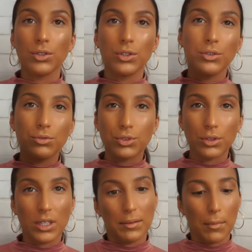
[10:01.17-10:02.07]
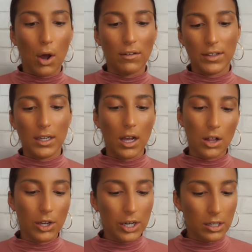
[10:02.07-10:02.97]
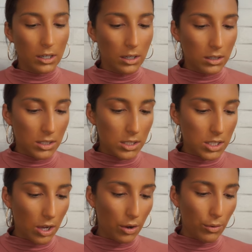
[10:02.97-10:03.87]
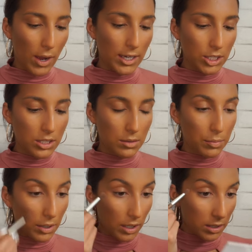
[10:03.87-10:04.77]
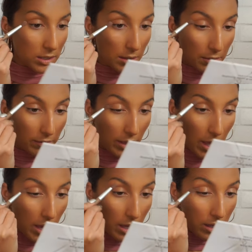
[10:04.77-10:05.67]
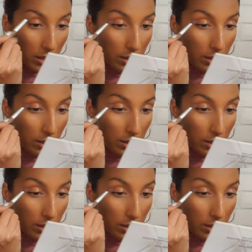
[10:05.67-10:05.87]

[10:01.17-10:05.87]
neutrally mauvey color. So I just put some of that